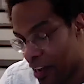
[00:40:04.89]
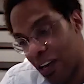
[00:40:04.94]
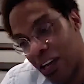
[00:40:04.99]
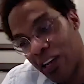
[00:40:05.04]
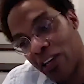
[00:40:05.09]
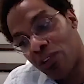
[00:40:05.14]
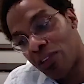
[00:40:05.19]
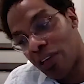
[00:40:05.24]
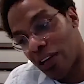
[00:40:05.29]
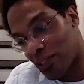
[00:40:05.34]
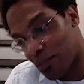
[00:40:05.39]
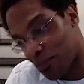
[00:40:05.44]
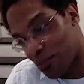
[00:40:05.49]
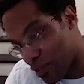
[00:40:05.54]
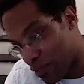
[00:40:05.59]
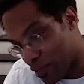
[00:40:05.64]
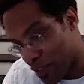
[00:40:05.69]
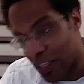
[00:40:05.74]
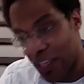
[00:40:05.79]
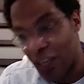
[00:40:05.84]
In
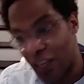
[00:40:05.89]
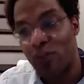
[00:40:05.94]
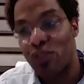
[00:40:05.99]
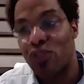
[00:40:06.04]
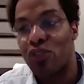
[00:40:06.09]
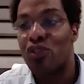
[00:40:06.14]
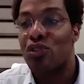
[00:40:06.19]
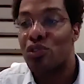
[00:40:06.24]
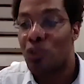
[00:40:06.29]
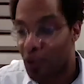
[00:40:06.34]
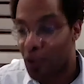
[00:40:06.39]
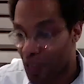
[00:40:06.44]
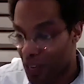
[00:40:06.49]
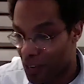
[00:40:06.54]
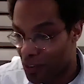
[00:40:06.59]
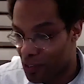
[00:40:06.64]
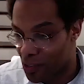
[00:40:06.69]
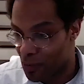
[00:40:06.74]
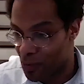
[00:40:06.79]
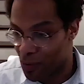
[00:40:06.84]
2015, I was just starting
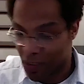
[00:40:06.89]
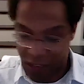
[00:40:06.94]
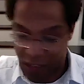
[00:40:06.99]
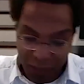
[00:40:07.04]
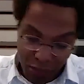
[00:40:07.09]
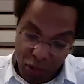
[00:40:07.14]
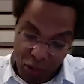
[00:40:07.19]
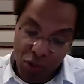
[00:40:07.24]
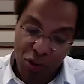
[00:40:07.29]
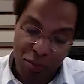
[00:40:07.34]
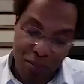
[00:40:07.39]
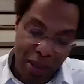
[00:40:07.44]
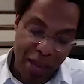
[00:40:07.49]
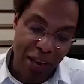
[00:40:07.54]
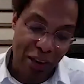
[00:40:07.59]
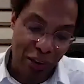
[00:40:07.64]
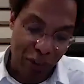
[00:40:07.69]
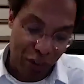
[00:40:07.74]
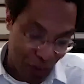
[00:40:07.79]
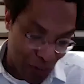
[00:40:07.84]
as a broker
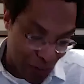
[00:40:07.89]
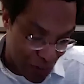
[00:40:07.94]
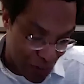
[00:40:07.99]
manager and sort